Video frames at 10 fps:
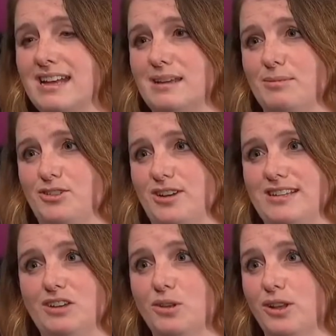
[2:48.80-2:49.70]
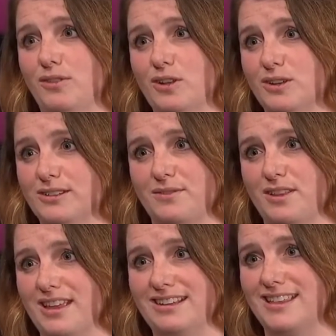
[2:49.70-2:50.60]
demonstrating all the flaws of the
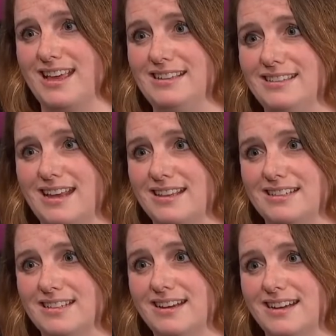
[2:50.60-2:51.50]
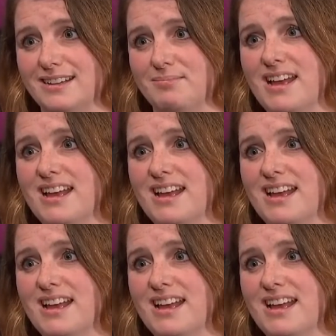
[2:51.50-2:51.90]
things that he said at the time.